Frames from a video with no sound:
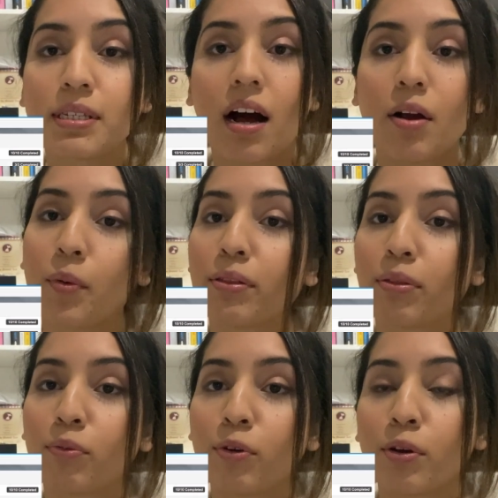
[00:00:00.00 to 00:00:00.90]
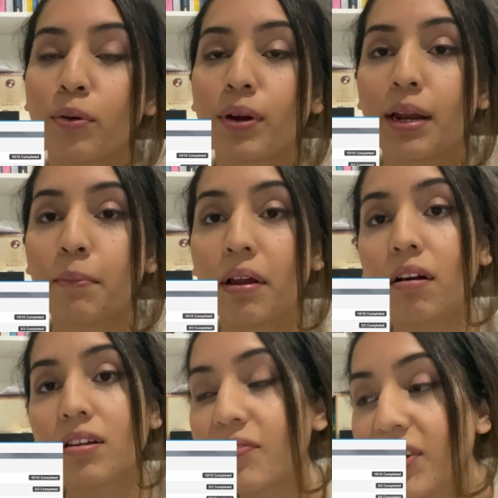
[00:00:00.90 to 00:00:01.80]
that I went through in my
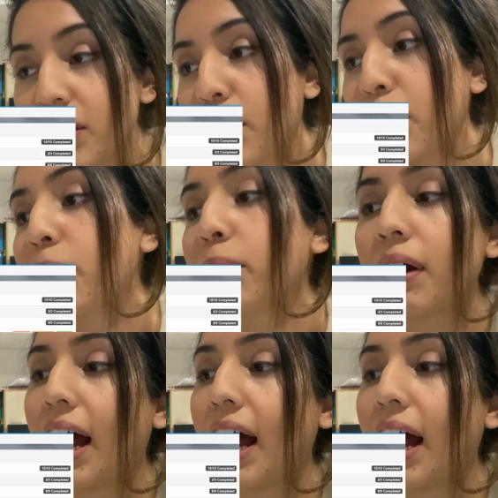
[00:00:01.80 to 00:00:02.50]
last video